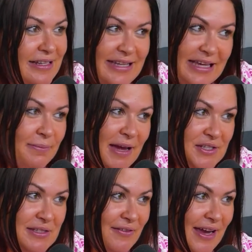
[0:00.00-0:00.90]
Tess
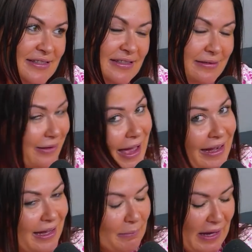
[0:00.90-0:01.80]
Madgen's face is
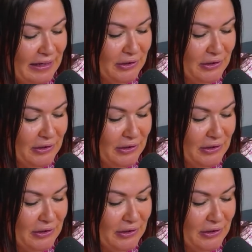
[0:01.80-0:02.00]
lighting up like a